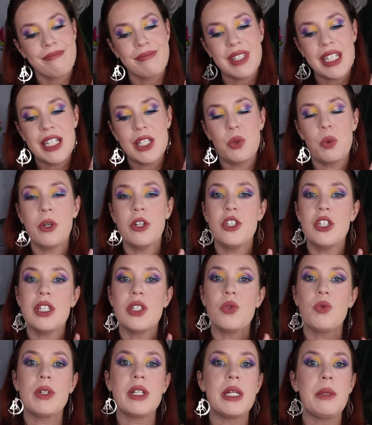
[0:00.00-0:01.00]
These were
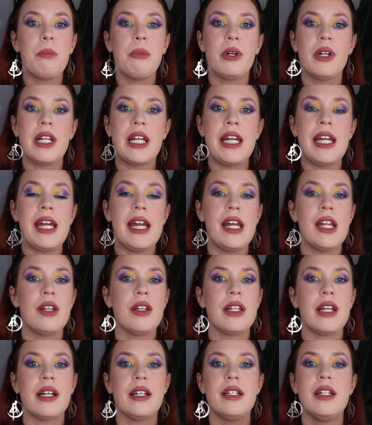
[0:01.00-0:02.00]
just really pretty
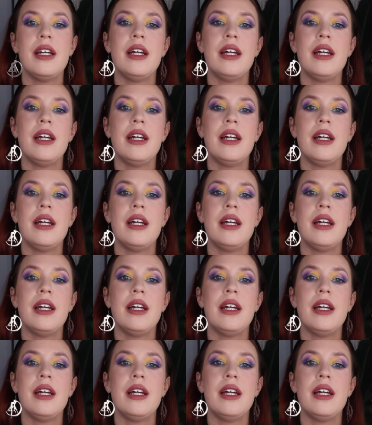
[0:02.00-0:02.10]
and